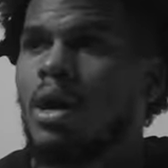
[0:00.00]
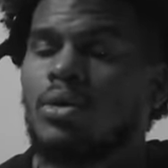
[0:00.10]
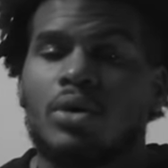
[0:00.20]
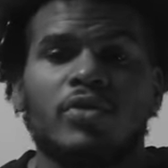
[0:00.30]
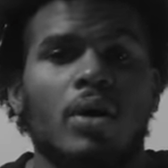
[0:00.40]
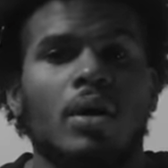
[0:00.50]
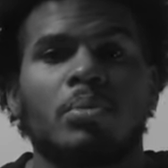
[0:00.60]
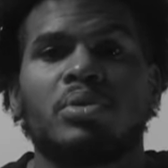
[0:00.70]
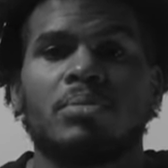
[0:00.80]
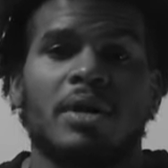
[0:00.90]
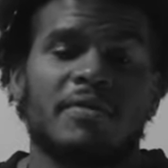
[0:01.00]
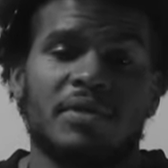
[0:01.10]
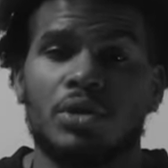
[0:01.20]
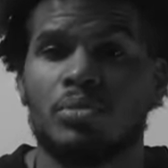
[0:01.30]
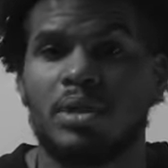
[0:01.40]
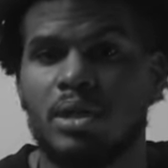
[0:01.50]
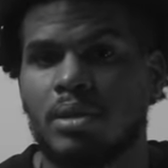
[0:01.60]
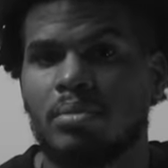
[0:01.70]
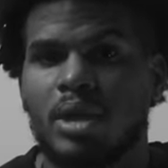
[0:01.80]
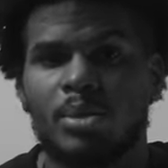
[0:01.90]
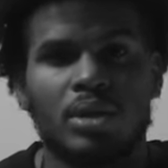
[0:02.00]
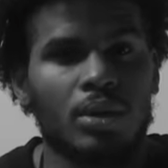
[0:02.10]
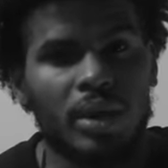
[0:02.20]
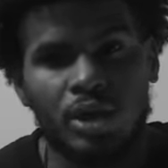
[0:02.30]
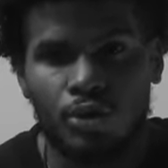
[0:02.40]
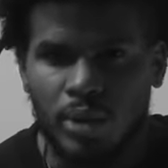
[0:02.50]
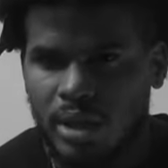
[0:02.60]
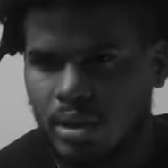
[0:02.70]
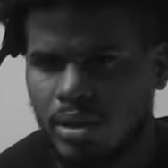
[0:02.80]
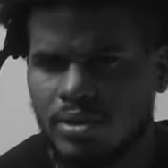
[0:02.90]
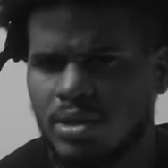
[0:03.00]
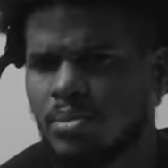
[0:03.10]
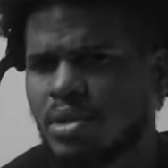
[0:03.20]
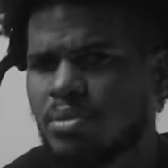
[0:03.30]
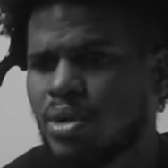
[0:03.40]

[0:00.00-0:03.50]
I don't know if I put my film in maybe a little incorrectly or something,